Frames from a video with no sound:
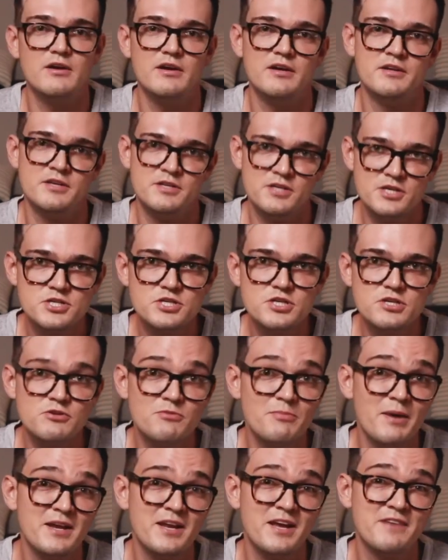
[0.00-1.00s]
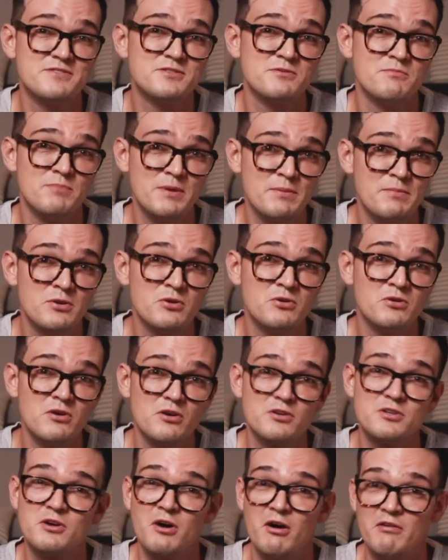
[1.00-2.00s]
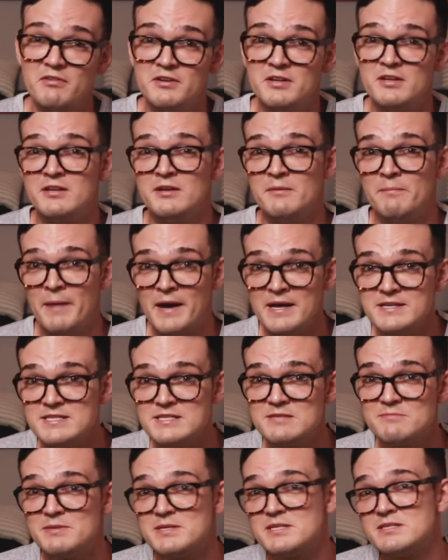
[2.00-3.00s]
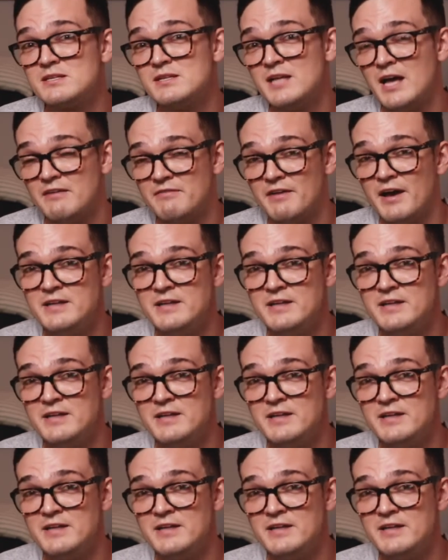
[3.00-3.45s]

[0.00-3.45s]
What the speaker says: In addition, you might have some people who got COVID in the past but still have